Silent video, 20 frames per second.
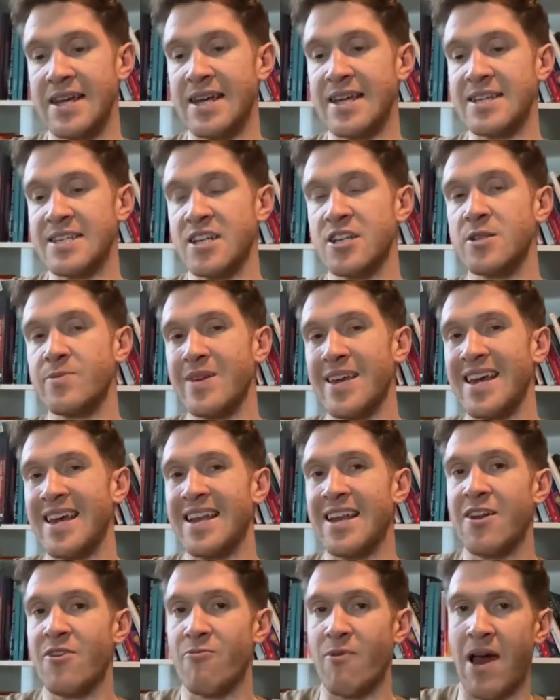is going to be
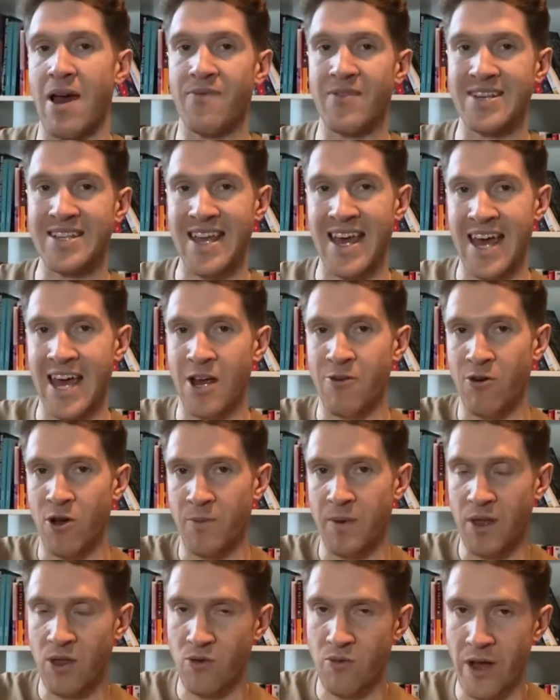in and around this
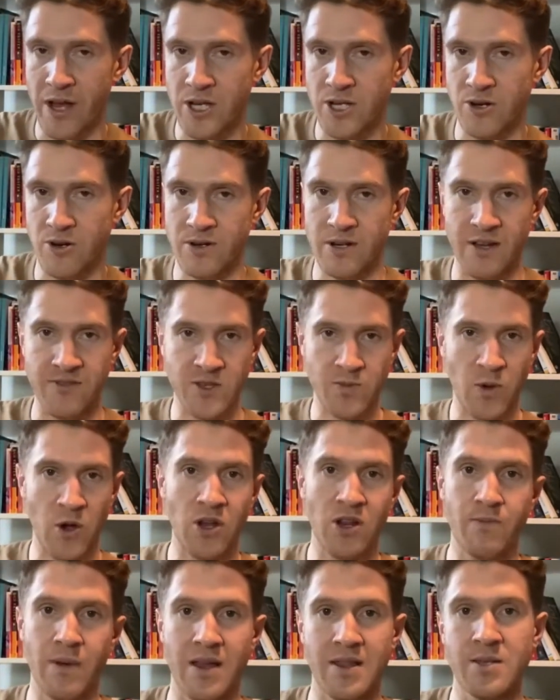aerobic threshold. And I've
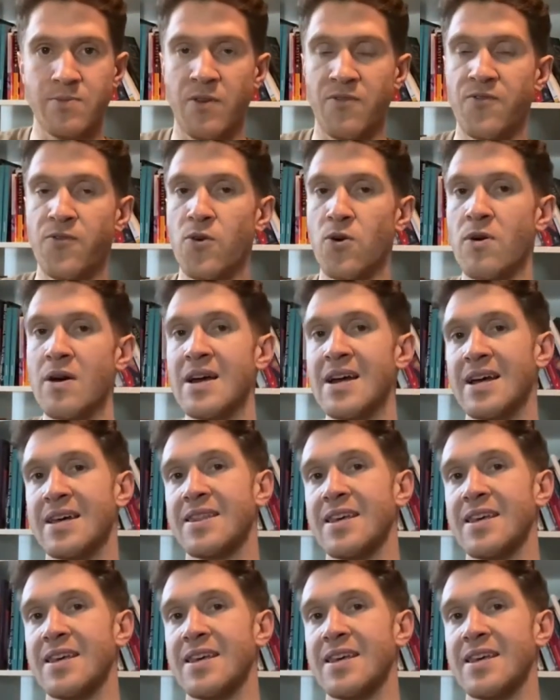spoken about this before.